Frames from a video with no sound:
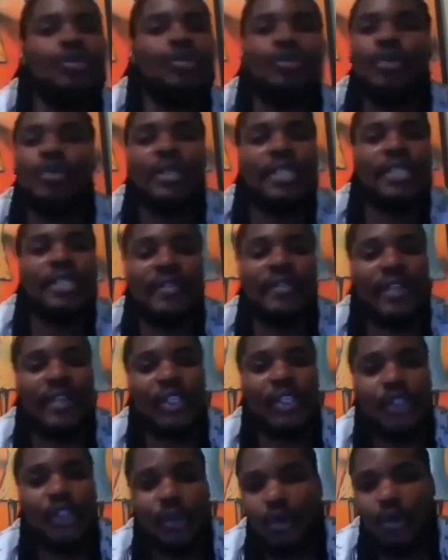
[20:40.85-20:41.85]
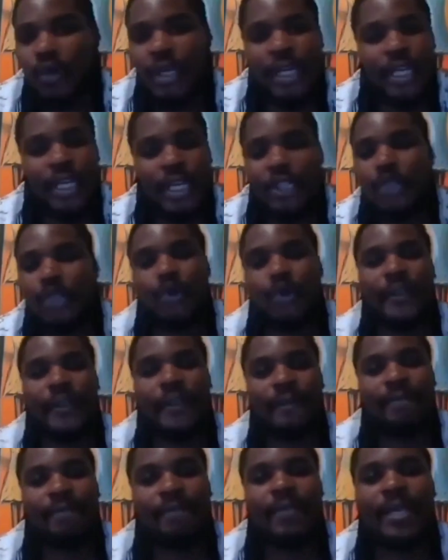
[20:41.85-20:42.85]
to 27 June.
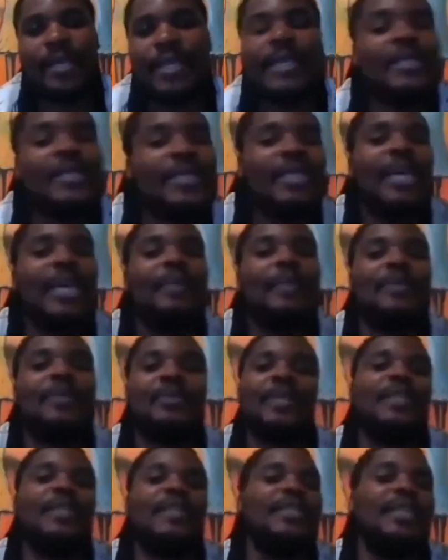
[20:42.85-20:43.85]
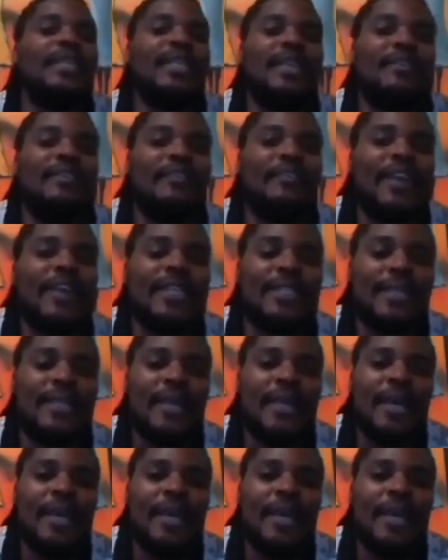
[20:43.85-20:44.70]
That is an episode, that is an event.